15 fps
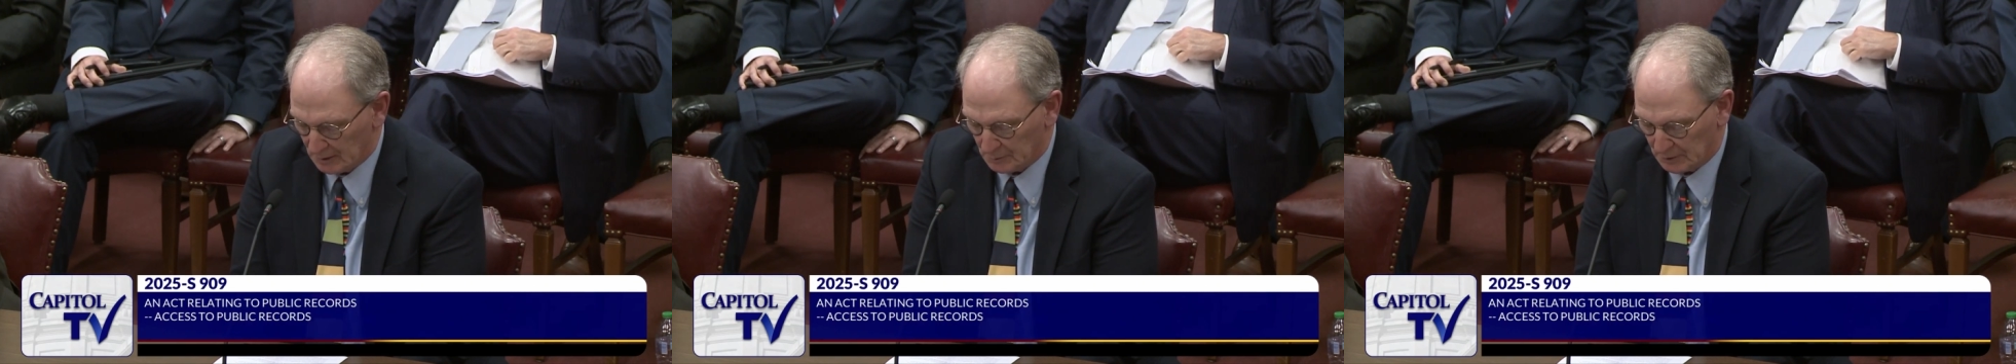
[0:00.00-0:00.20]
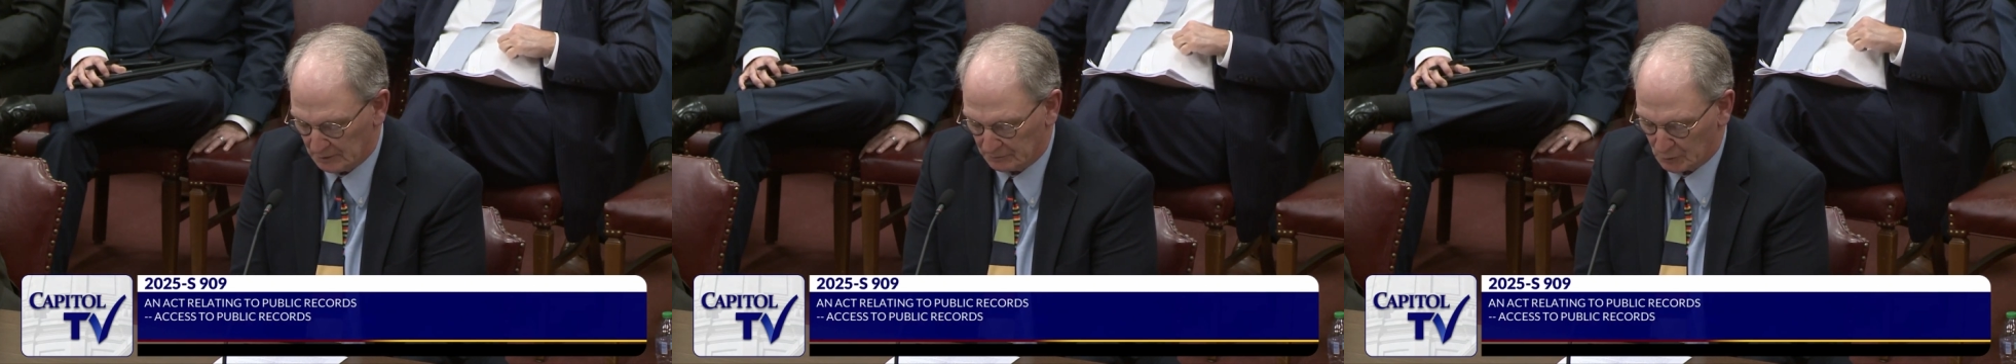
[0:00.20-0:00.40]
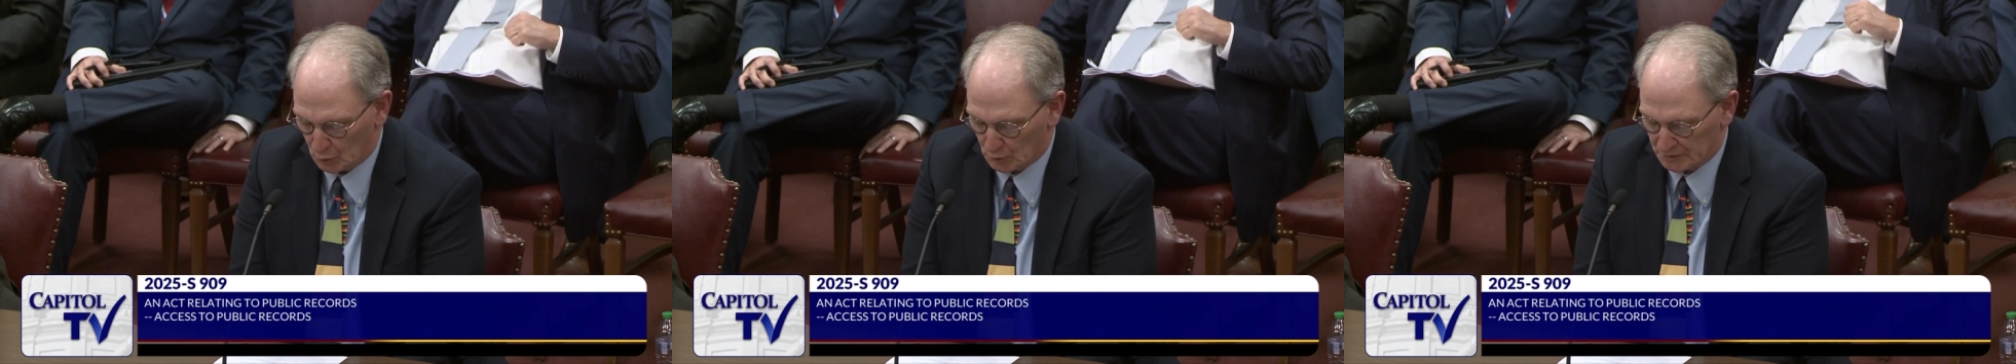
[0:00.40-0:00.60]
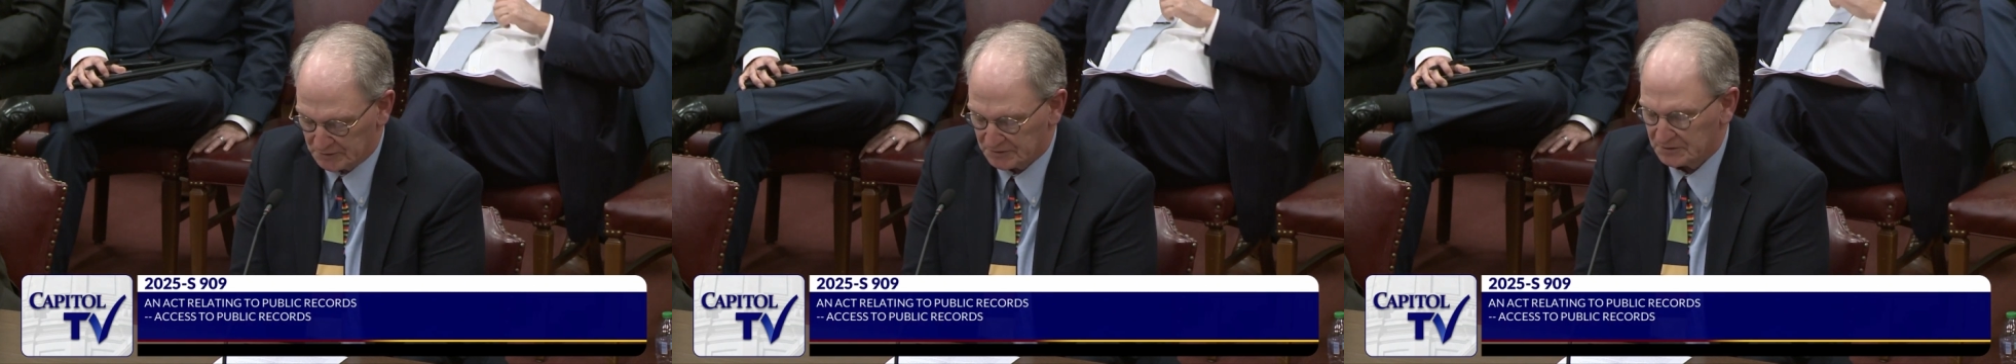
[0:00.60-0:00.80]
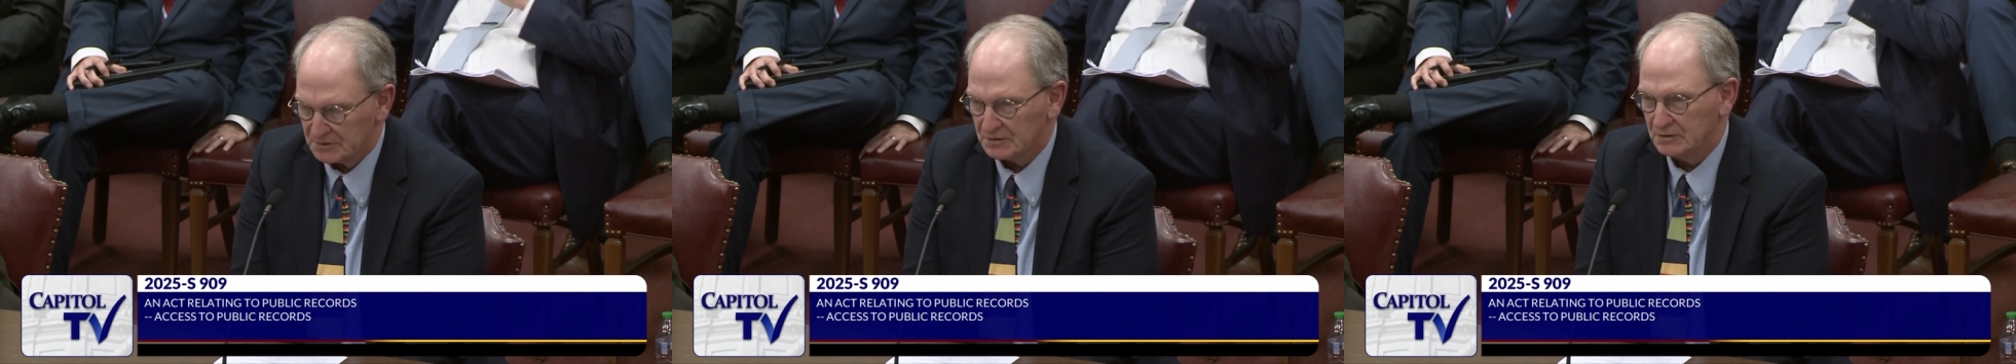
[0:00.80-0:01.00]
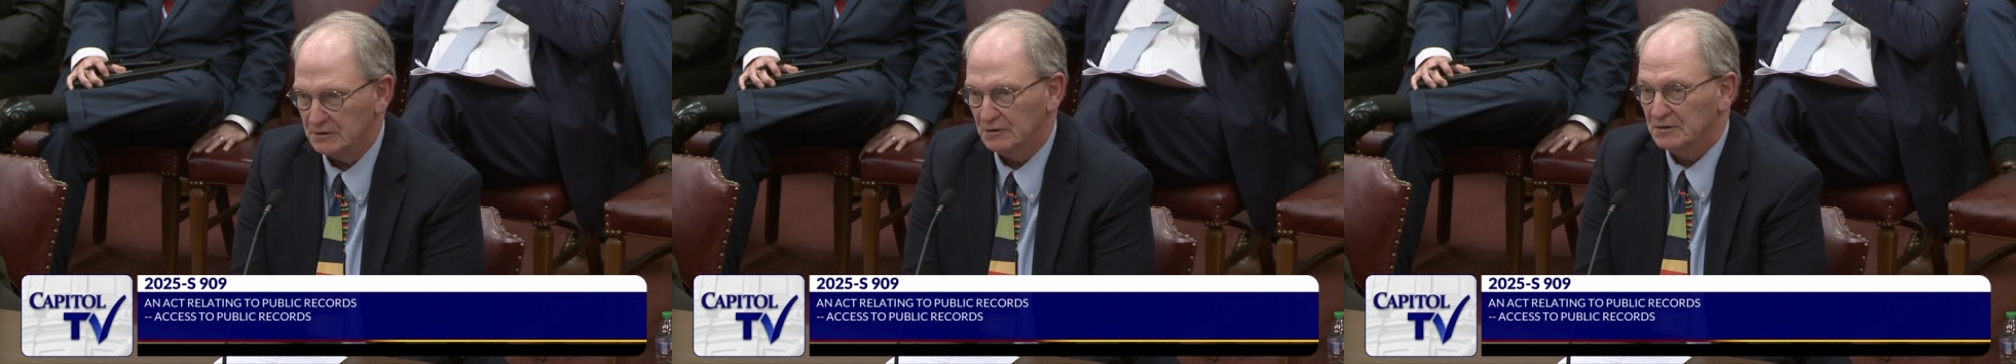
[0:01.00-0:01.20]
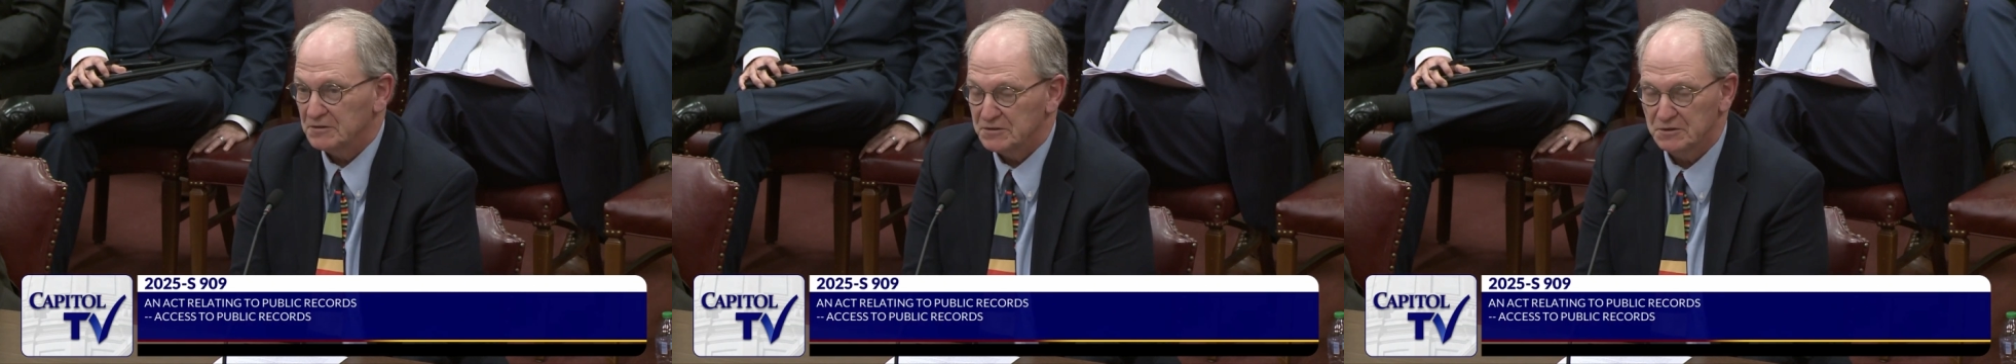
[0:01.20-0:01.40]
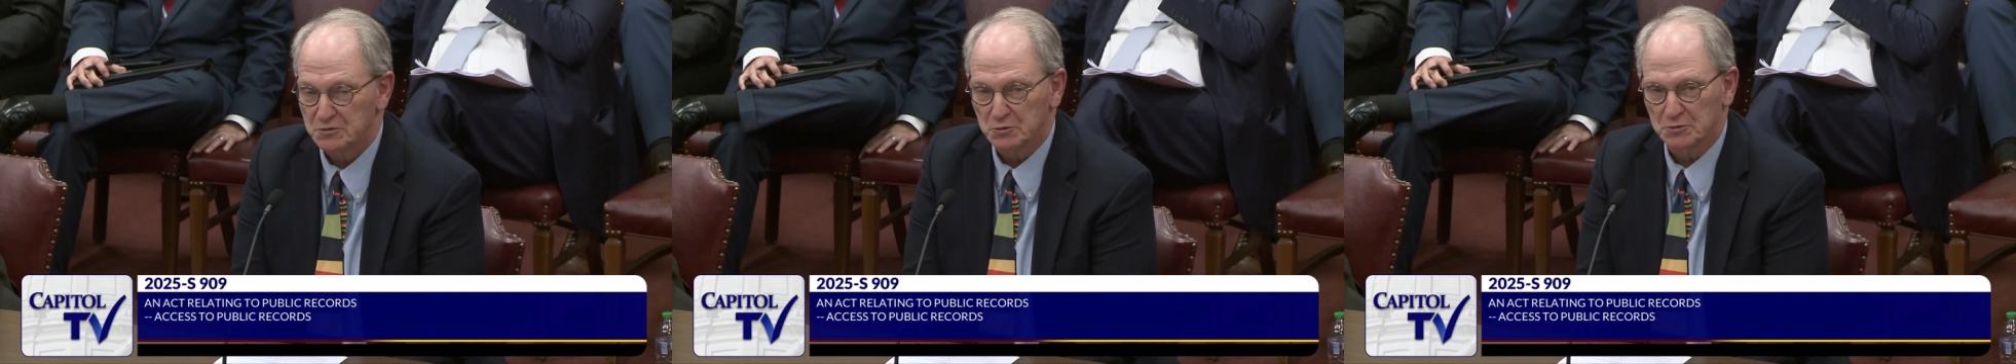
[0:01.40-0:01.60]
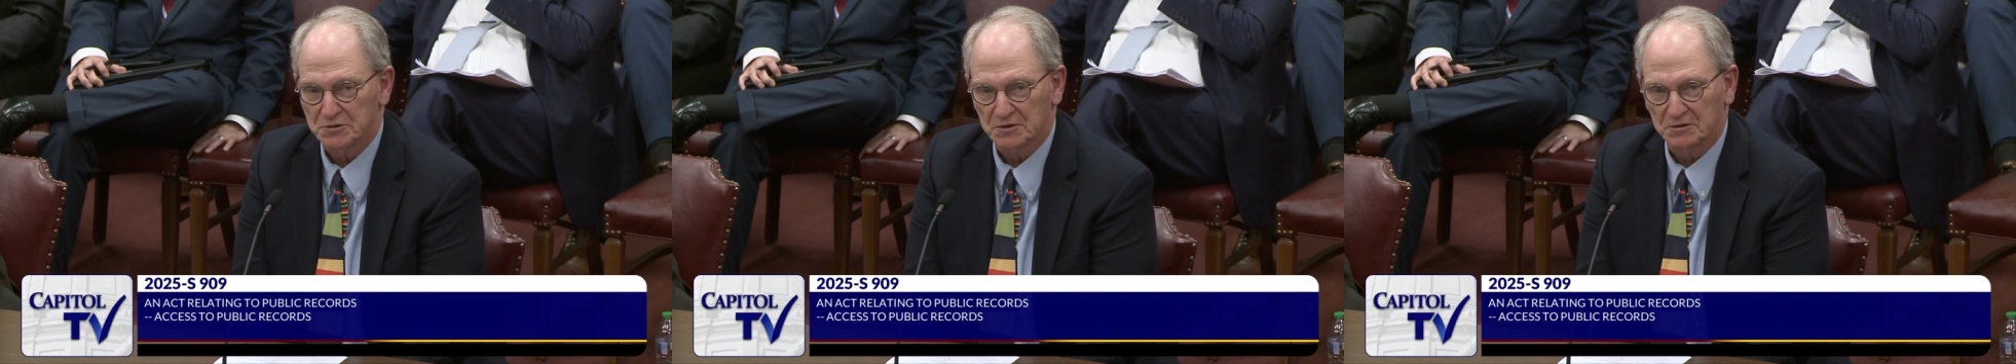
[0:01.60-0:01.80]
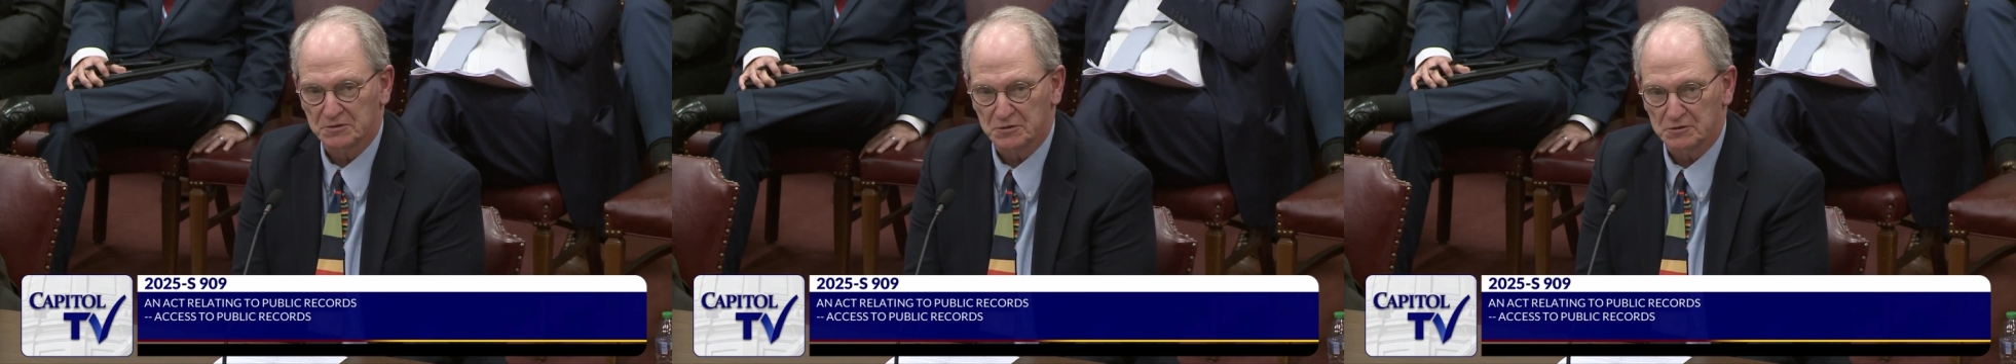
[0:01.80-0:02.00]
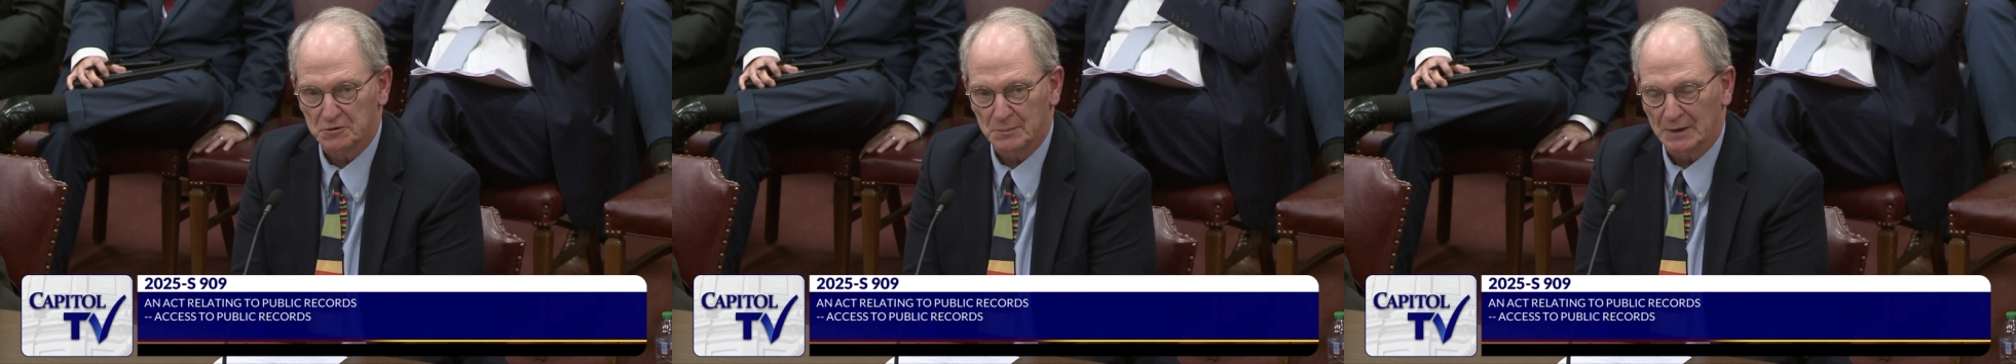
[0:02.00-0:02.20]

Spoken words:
But of course, your constituents are concerned